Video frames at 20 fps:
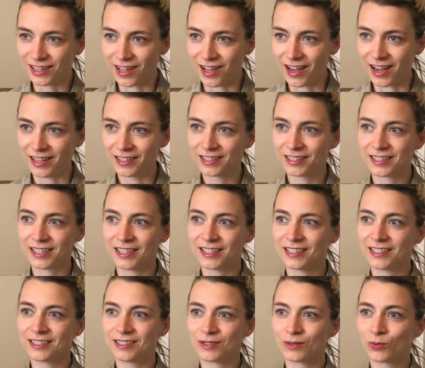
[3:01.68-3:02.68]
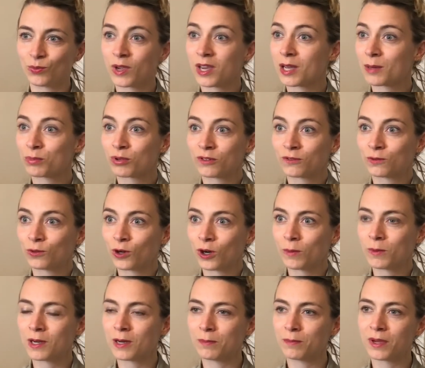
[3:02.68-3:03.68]
lost, and we can
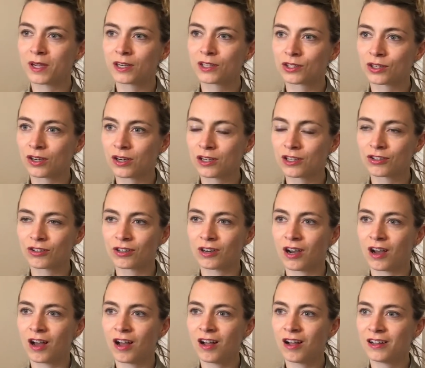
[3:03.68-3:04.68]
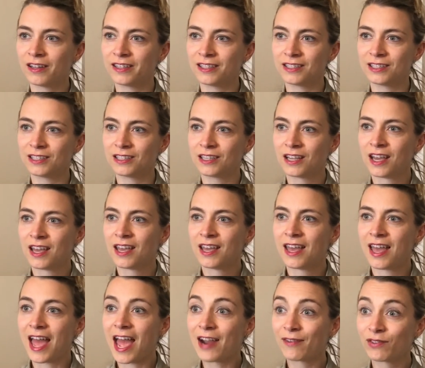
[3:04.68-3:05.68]
perform in a big church or a hall and
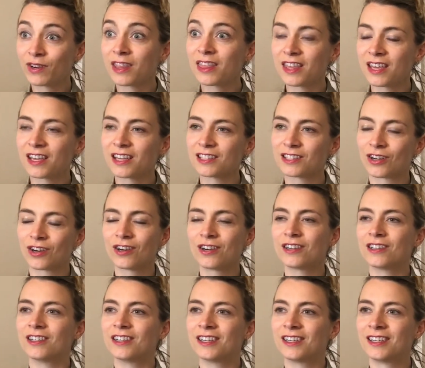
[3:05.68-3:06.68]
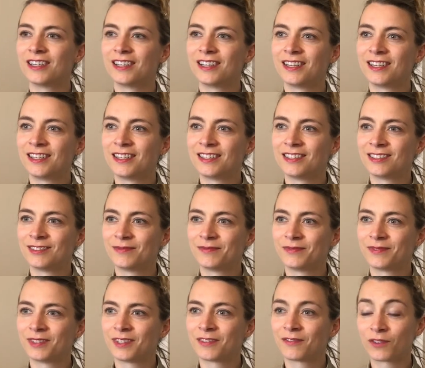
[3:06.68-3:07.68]
everything is heard.
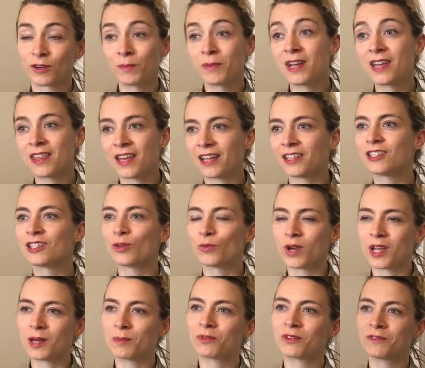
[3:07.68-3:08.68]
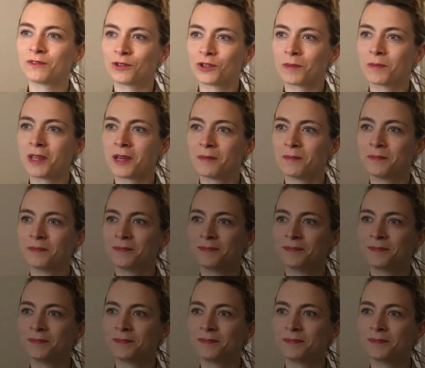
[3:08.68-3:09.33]
For me, that's the way to perform them.